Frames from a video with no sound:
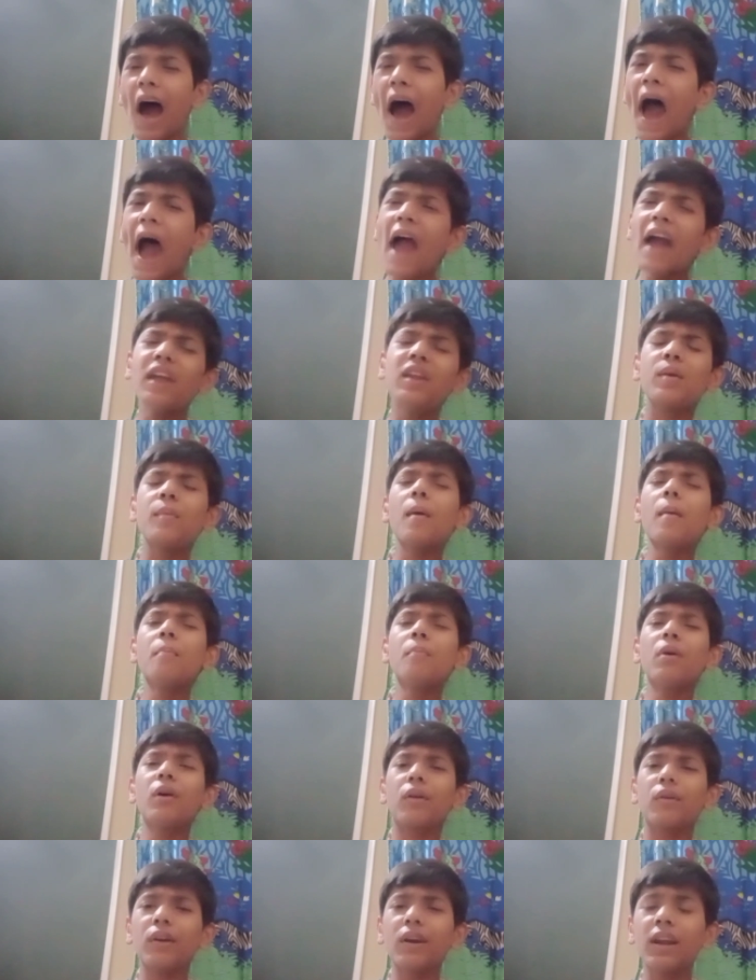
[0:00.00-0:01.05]
I remember
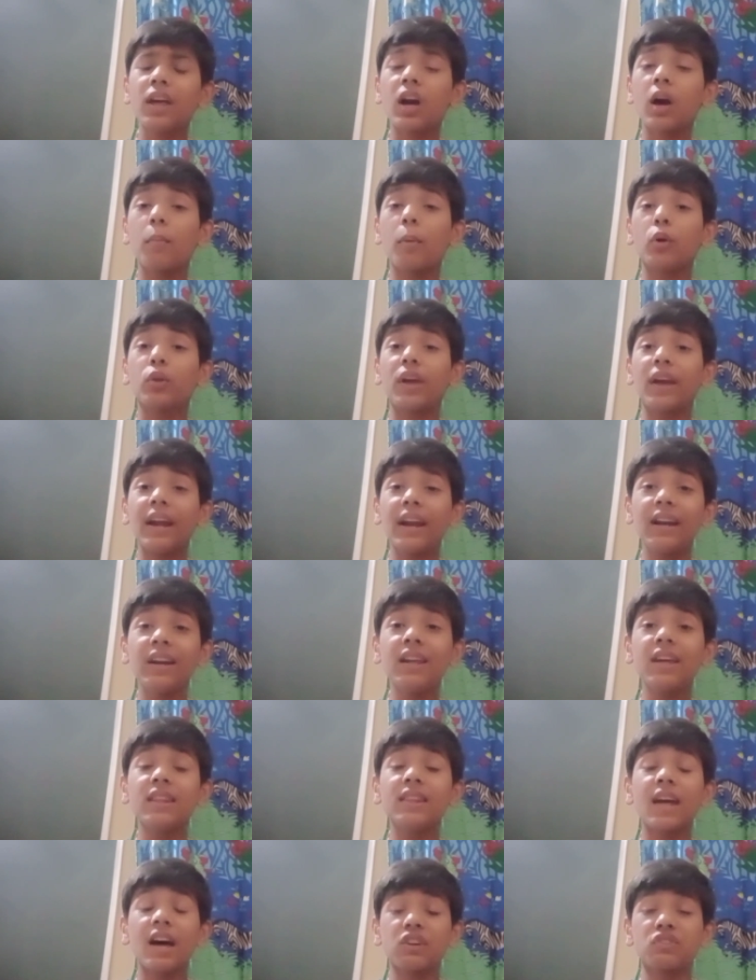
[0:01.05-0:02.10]
reading about the Indian
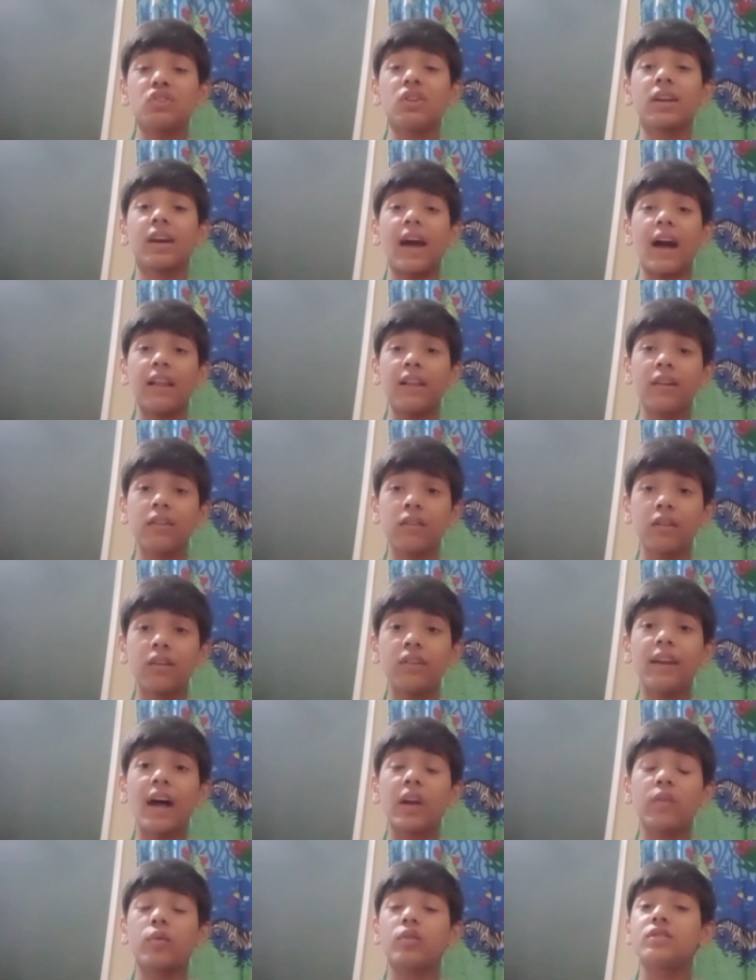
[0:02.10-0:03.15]
national calendar
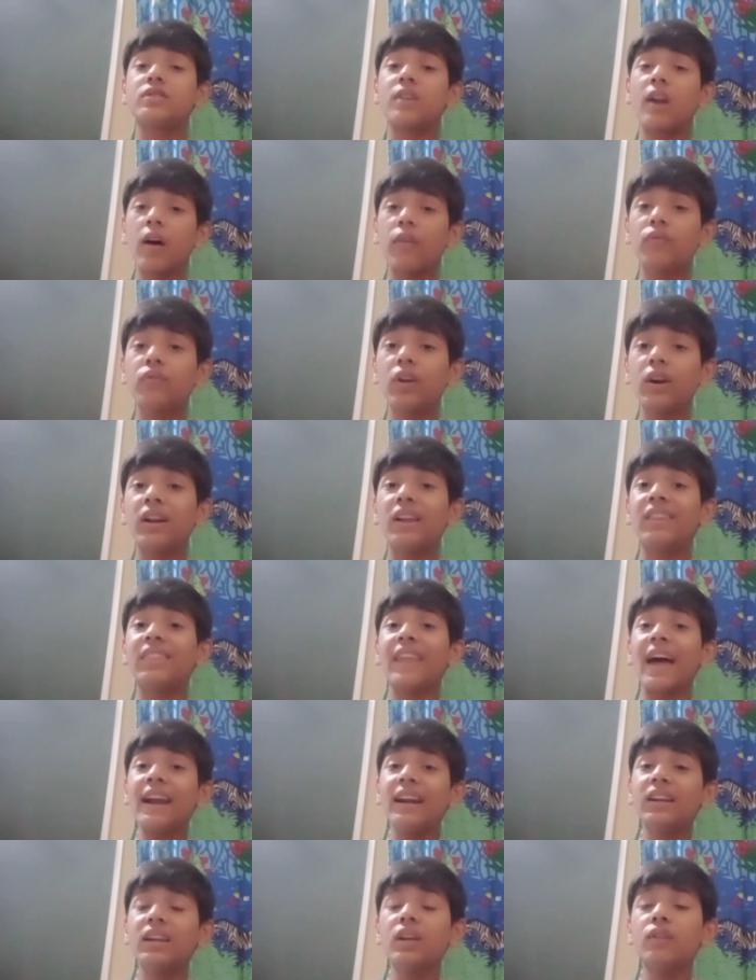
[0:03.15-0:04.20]
that was drafted in
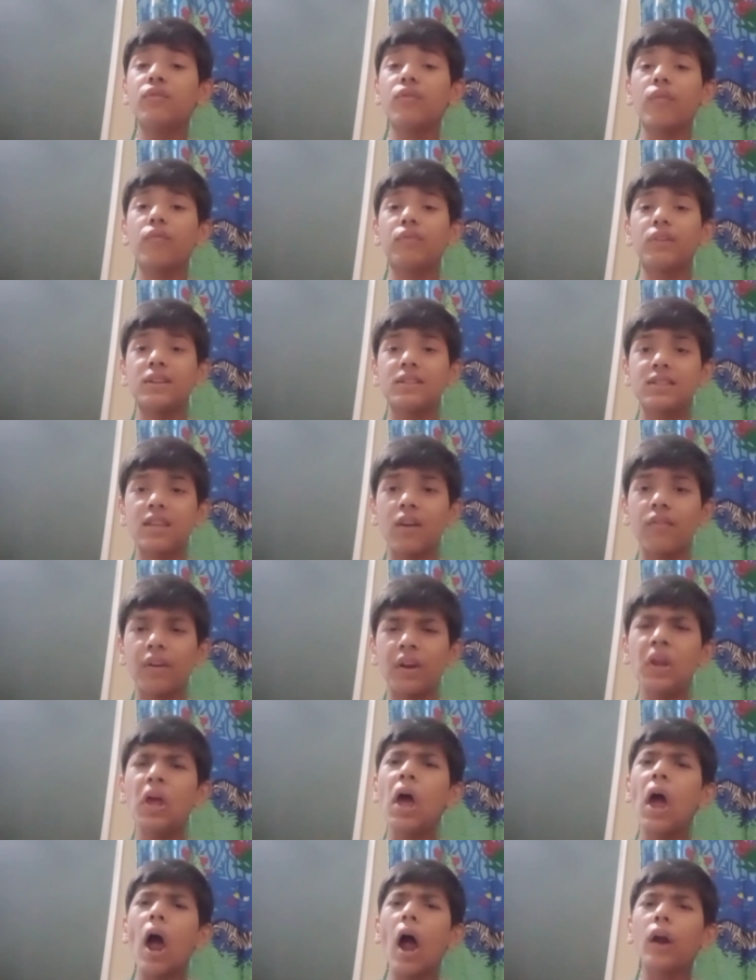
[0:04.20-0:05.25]
1957
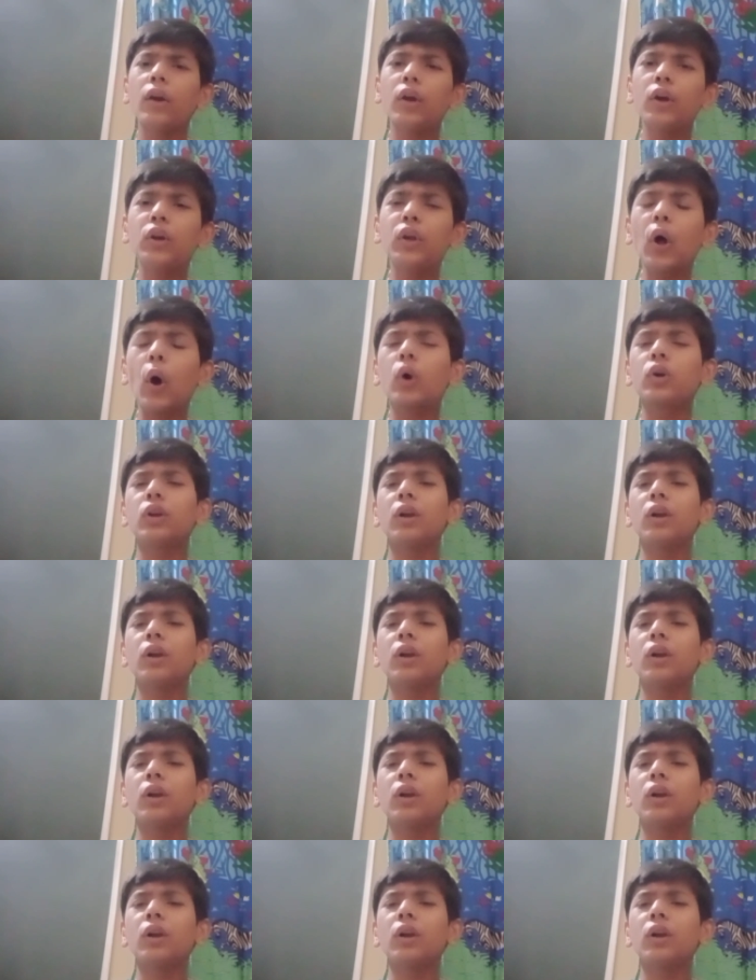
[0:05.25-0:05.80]
under Dr.